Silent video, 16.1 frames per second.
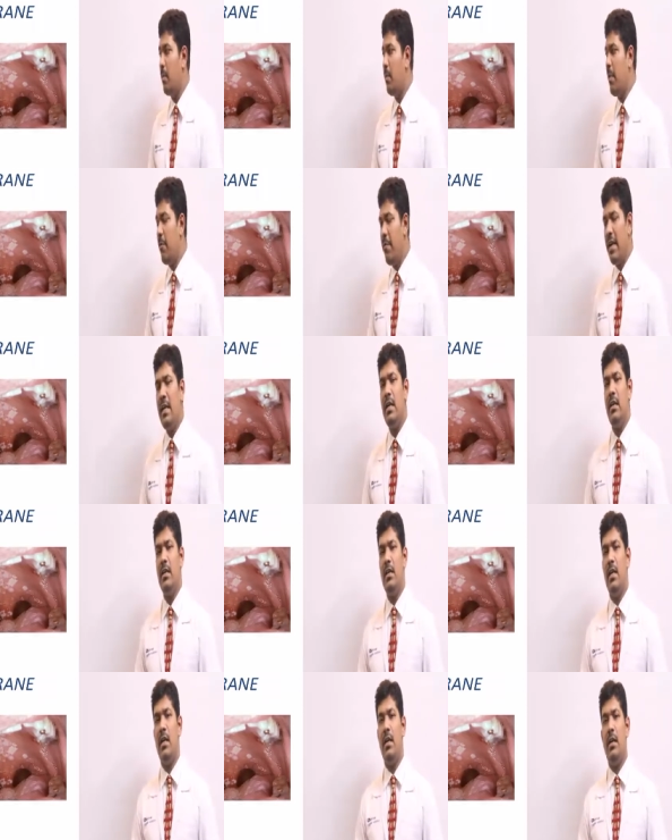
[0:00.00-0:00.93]
prevent
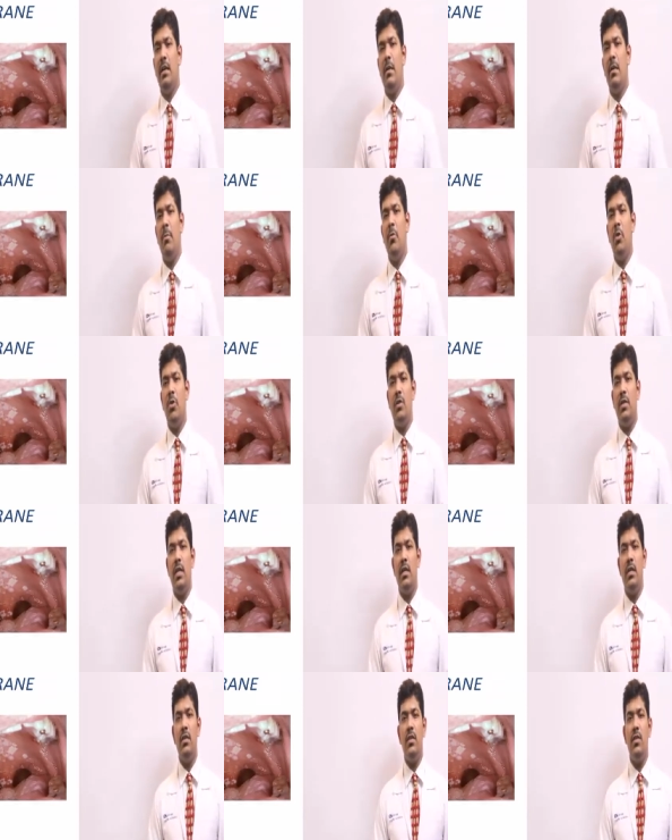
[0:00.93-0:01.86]

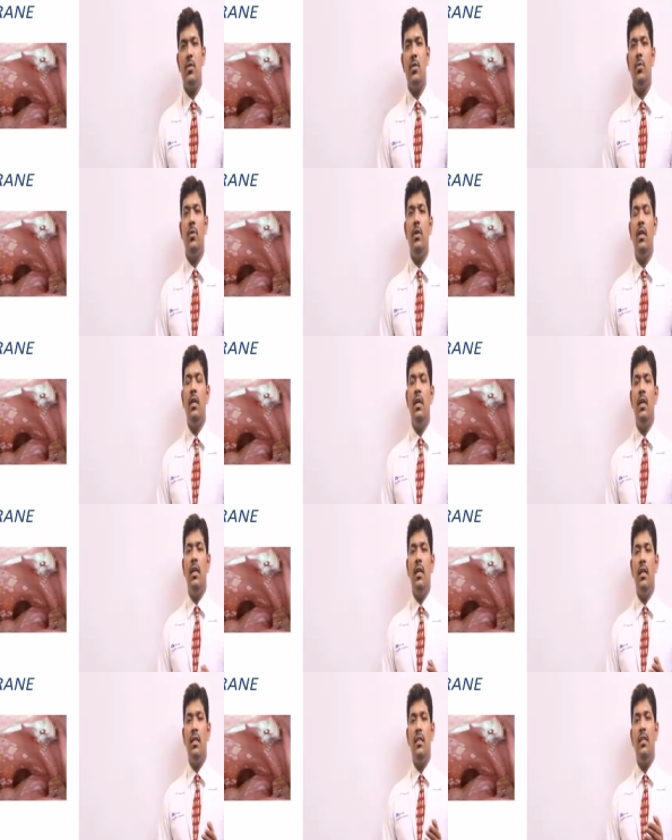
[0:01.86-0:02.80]
mucositis is to
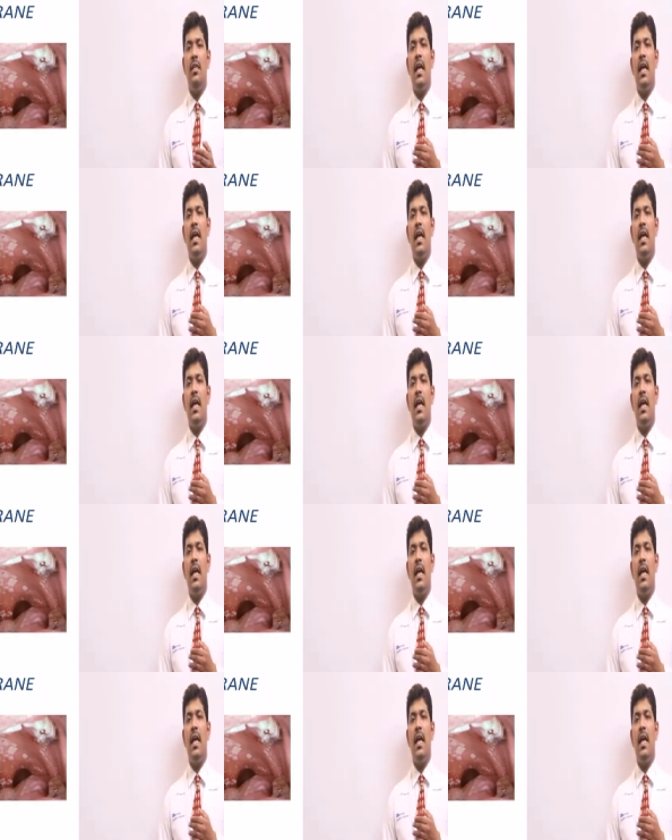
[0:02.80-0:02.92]
it is